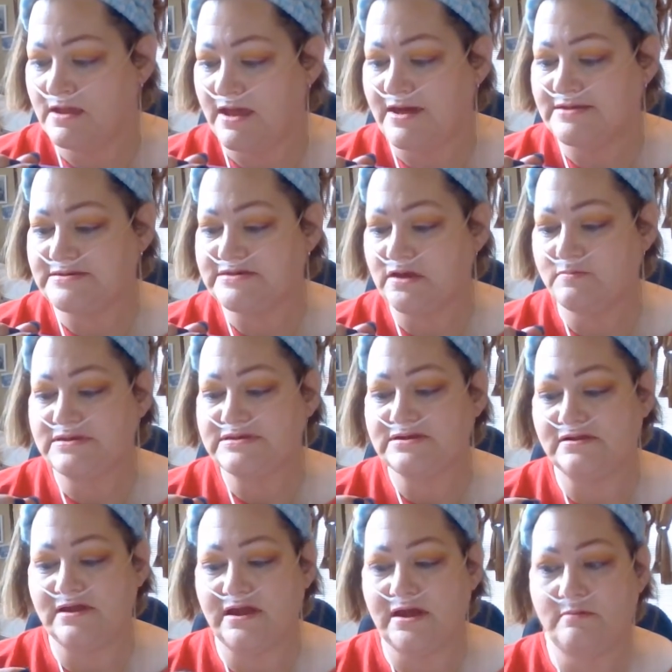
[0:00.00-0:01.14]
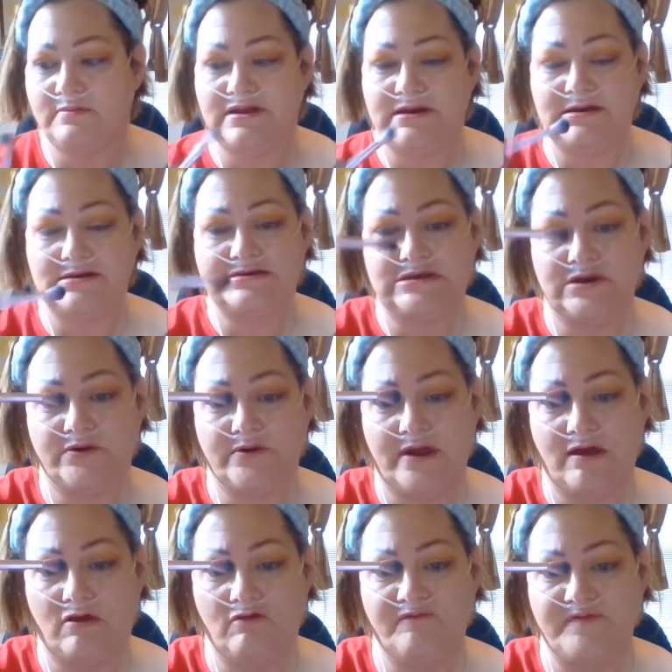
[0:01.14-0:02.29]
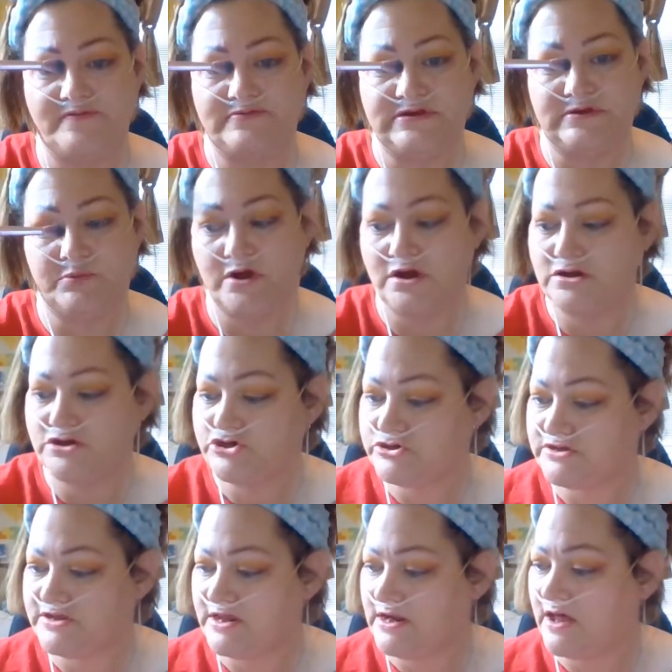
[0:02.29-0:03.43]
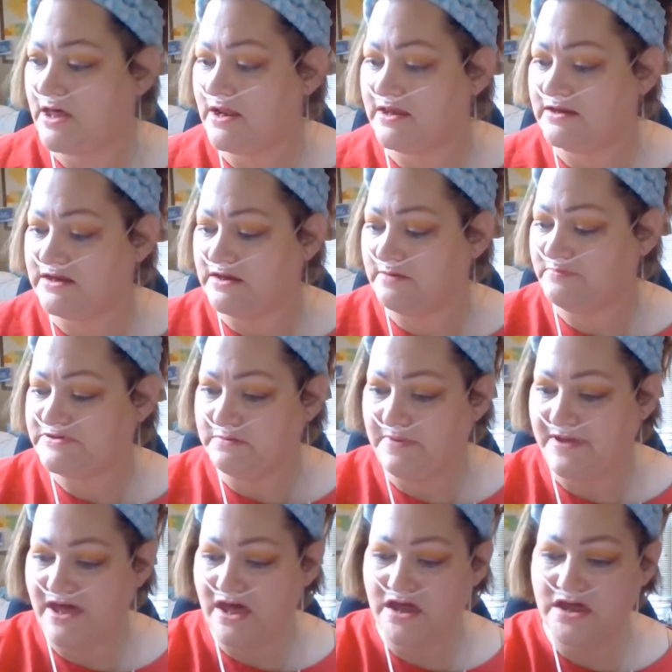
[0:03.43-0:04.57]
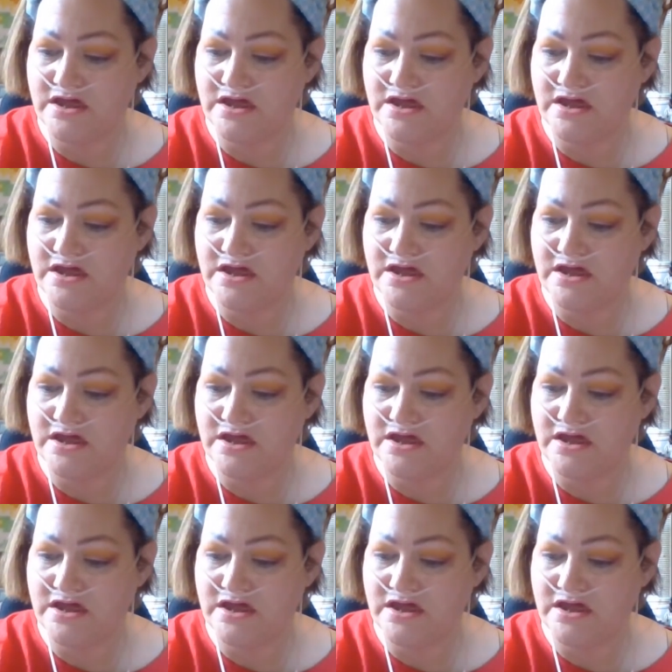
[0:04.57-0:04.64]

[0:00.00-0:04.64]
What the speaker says: SL Miss Glam, and it's their L50 brush that I got in an Ipsy bag.